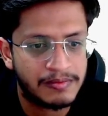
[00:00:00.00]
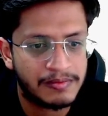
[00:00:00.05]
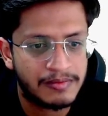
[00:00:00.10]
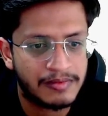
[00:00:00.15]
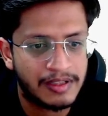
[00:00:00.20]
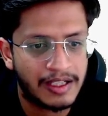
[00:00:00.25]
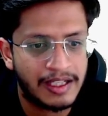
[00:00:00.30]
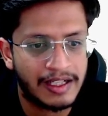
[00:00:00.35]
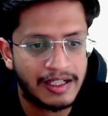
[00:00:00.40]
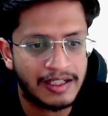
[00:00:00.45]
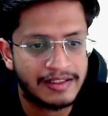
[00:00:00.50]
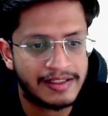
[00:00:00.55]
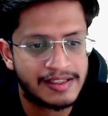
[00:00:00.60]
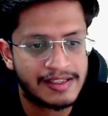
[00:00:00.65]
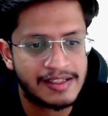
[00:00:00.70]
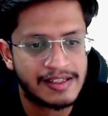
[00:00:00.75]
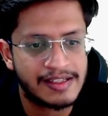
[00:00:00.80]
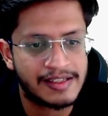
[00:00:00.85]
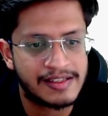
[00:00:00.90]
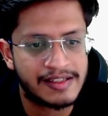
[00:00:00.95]
like this
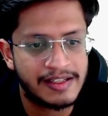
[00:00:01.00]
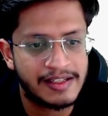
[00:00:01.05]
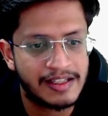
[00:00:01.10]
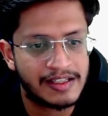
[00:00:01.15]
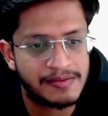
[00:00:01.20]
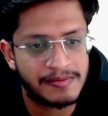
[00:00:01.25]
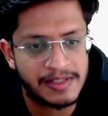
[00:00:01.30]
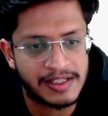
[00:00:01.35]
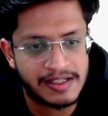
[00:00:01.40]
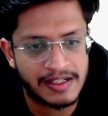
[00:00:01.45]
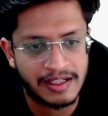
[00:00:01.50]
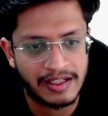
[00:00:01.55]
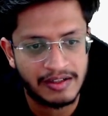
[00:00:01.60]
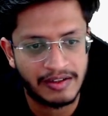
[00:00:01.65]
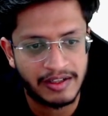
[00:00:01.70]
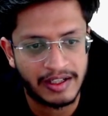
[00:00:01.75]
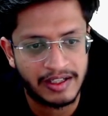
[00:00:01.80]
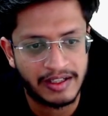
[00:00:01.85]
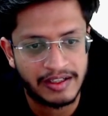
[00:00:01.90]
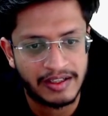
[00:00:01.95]
is a serious mistake.
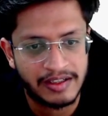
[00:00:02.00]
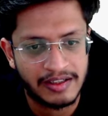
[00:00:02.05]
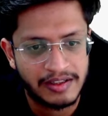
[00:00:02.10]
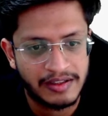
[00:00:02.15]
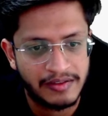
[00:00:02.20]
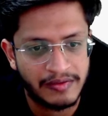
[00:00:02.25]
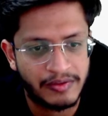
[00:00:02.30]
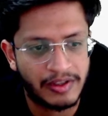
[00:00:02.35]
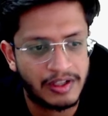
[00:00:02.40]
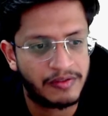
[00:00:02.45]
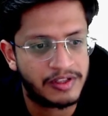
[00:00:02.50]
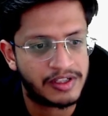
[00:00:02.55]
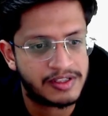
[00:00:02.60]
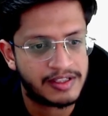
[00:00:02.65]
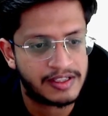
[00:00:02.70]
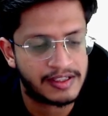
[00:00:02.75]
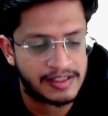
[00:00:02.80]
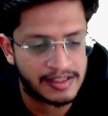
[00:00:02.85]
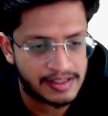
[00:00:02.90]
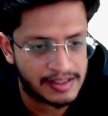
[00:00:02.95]
Okay, what was
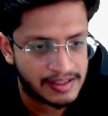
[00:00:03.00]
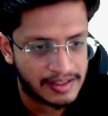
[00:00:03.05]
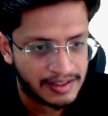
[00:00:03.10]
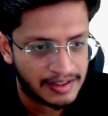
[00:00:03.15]
this?